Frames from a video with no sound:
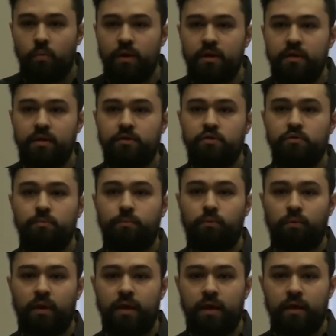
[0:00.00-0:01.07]
We need to
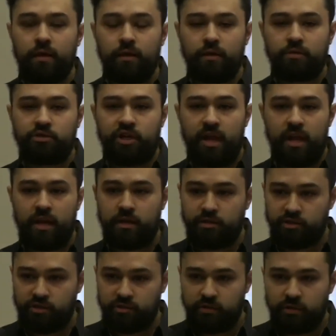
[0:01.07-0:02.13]
bring change.